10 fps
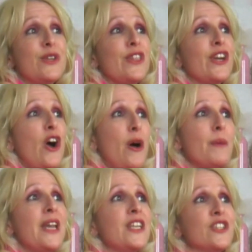So the
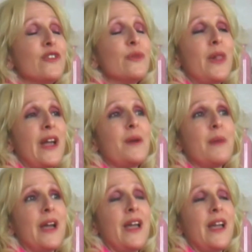combination of
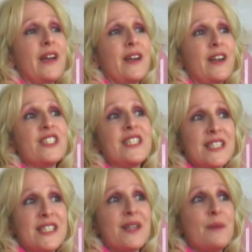applying my
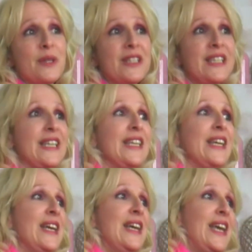artistic
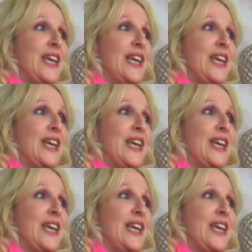ability